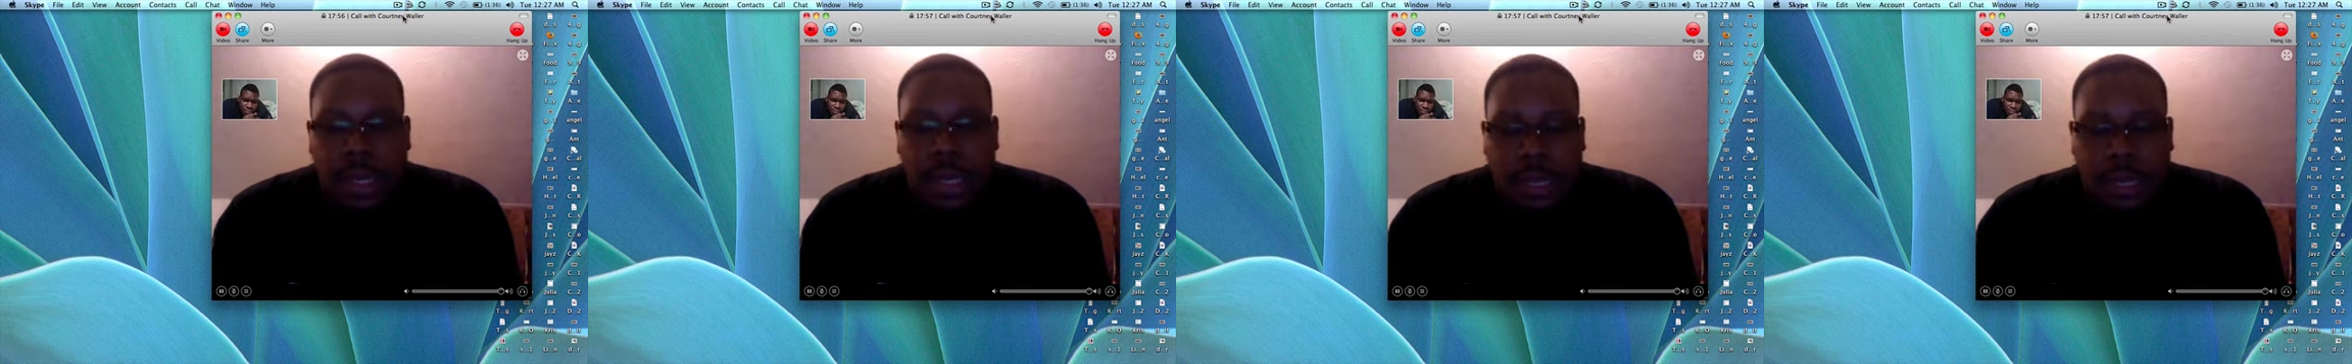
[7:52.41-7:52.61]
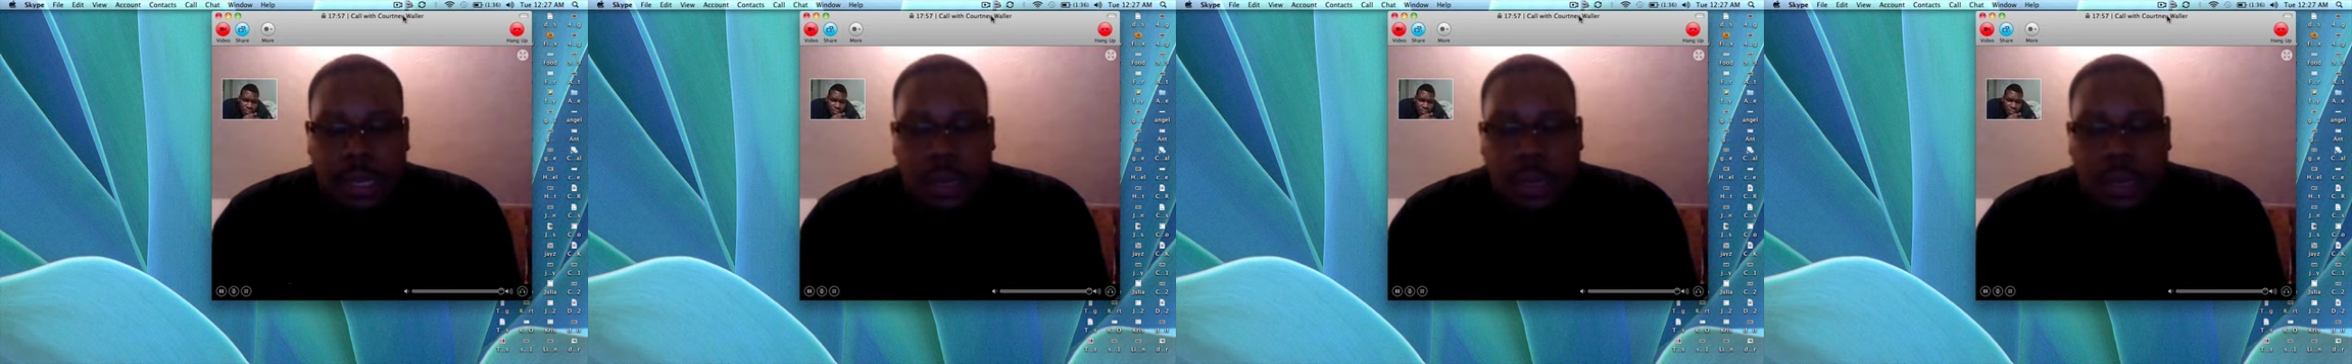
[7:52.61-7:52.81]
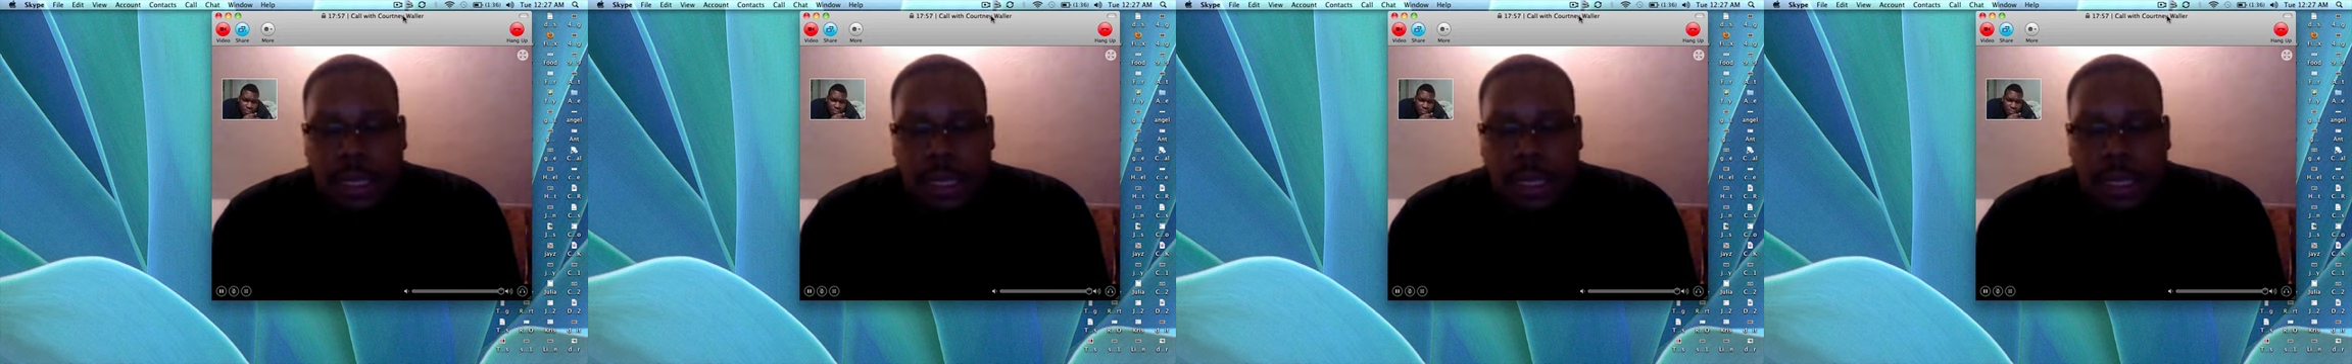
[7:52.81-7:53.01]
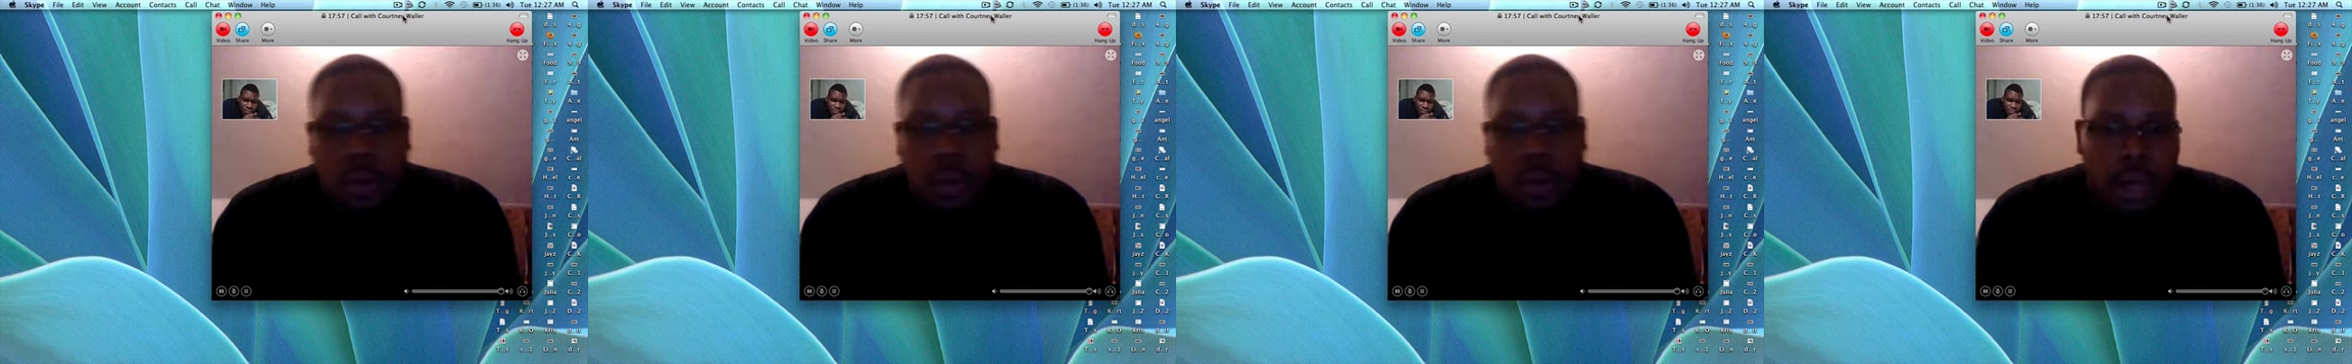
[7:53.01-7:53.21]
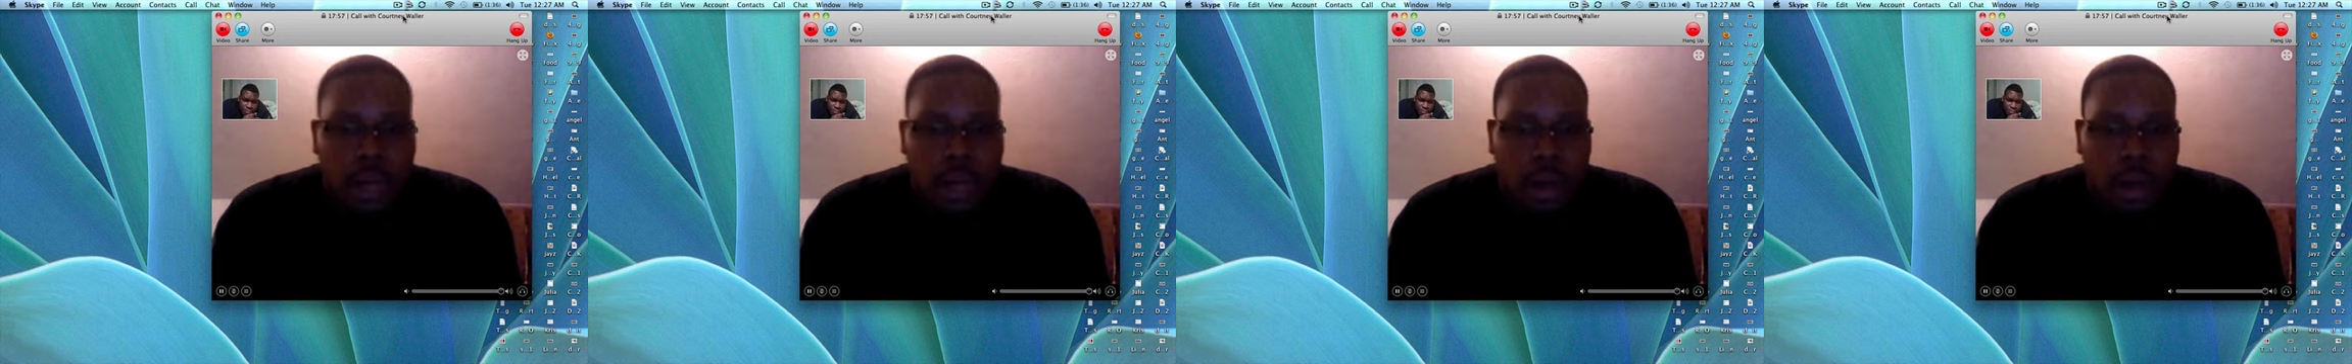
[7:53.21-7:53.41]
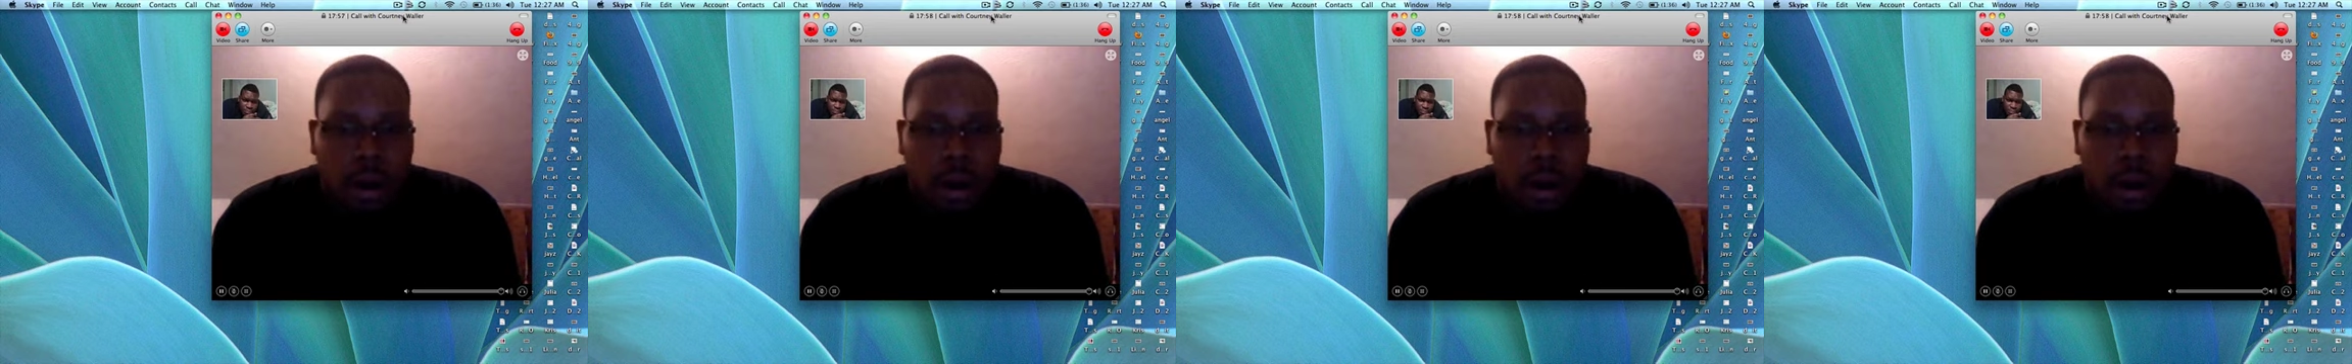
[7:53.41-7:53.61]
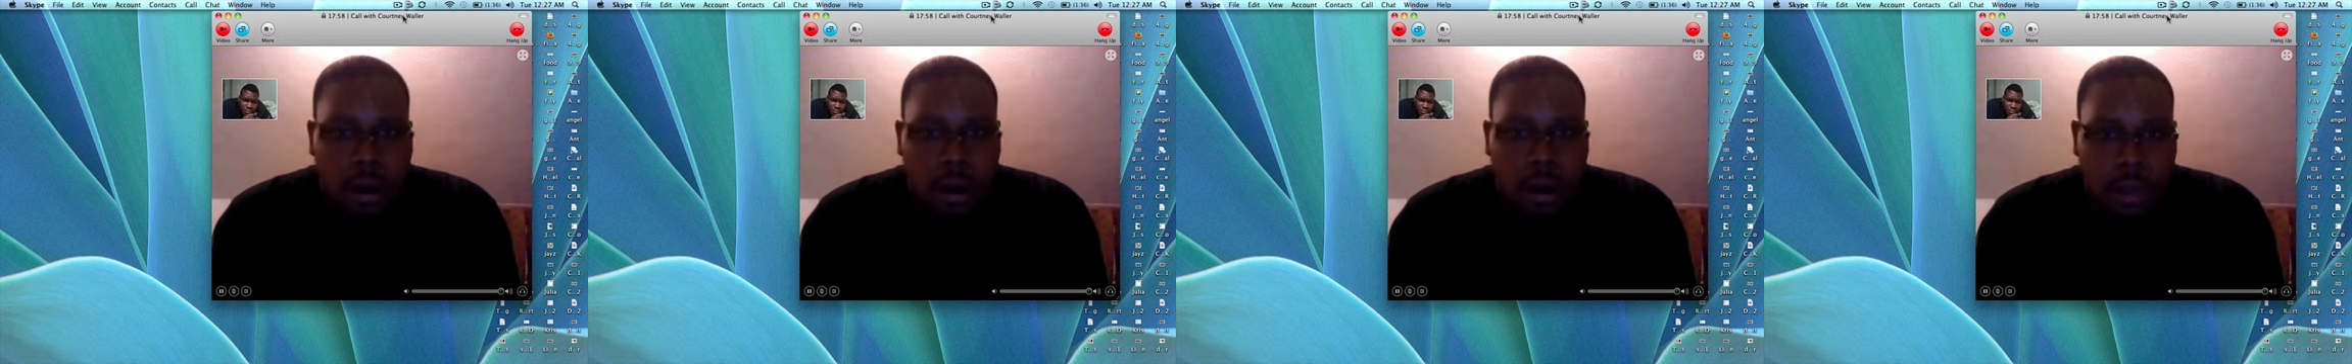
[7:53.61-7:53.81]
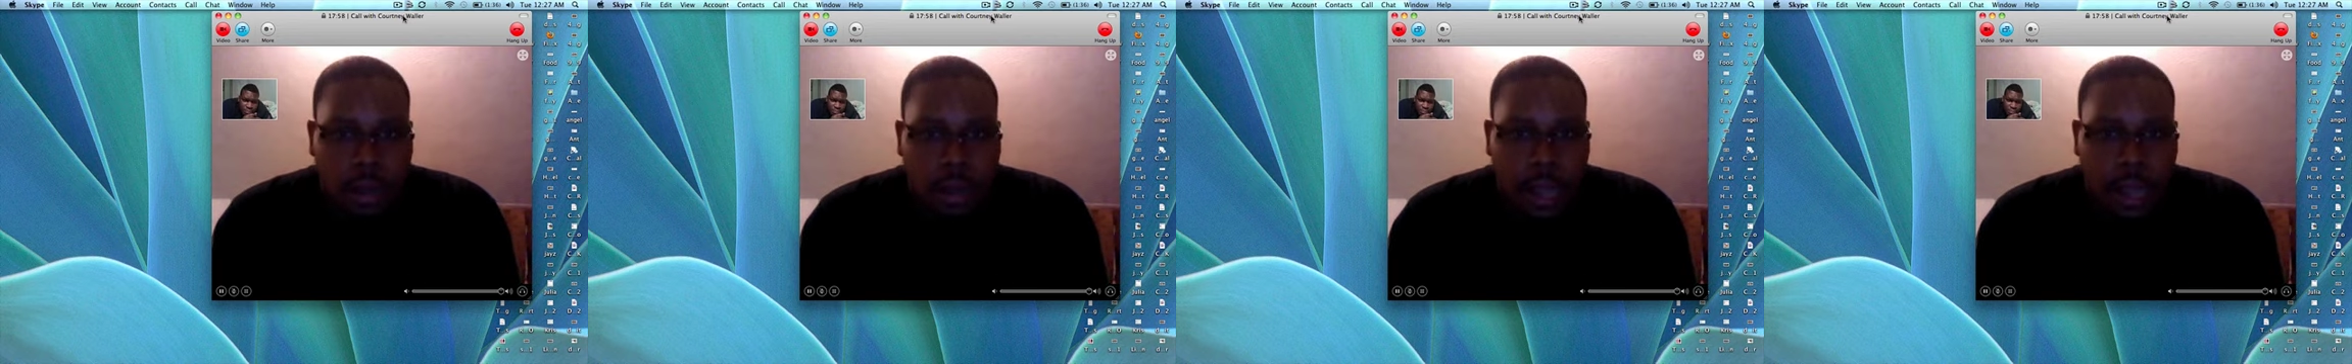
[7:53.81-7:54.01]
like the person at
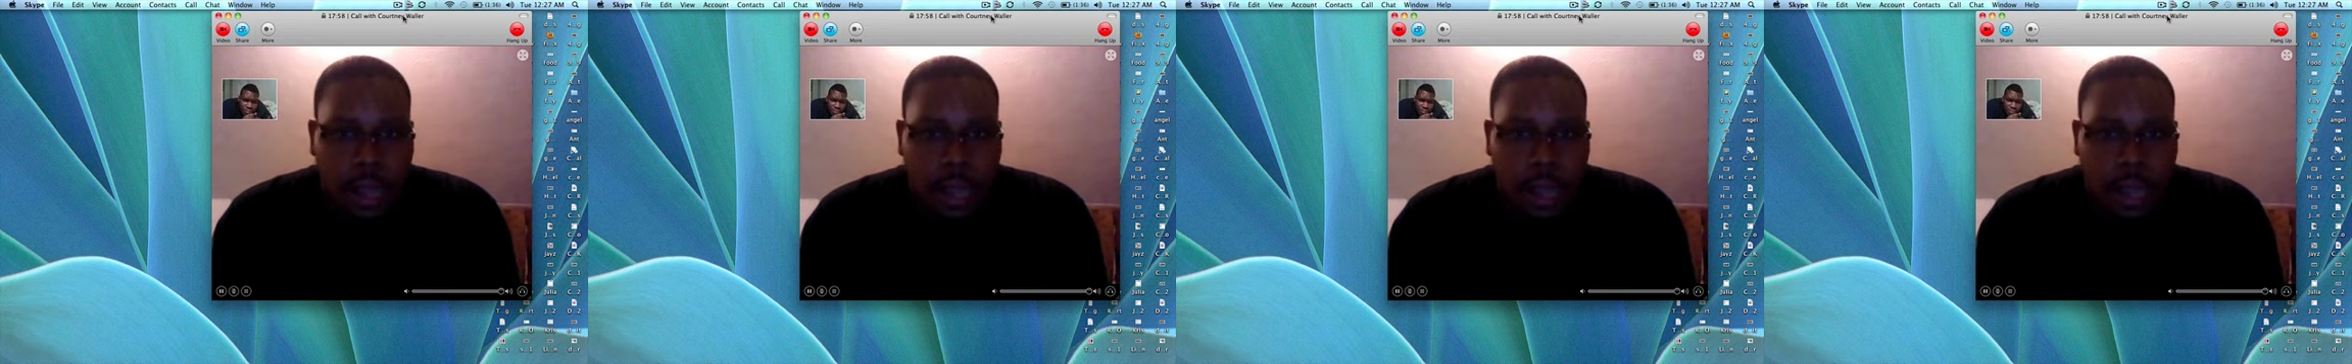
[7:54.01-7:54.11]
Guadalajara,